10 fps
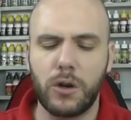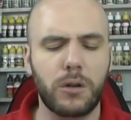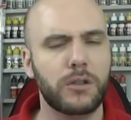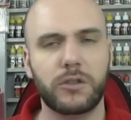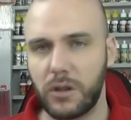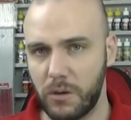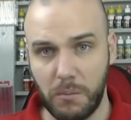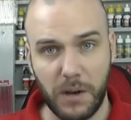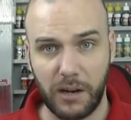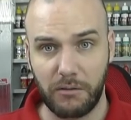colors
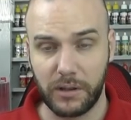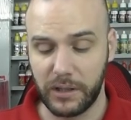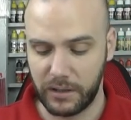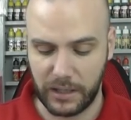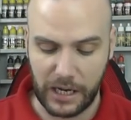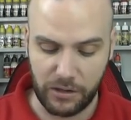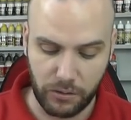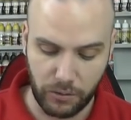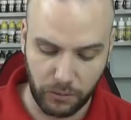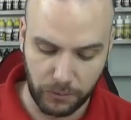don't matter at this stage
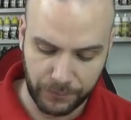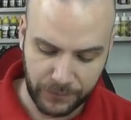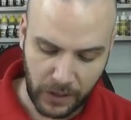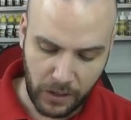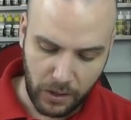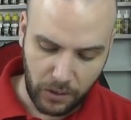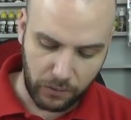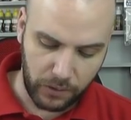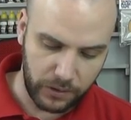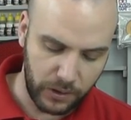at all.
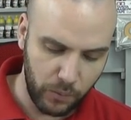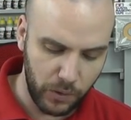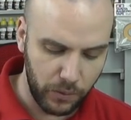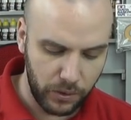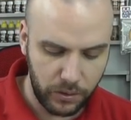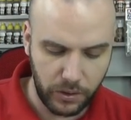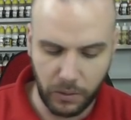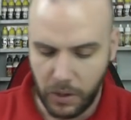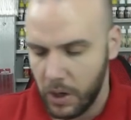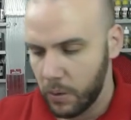Right, and what we're gonna
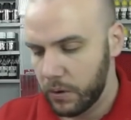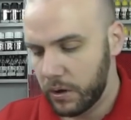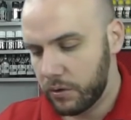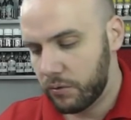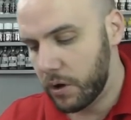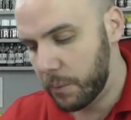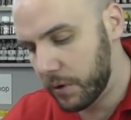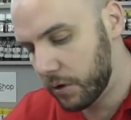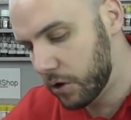do, we're gonna drop in a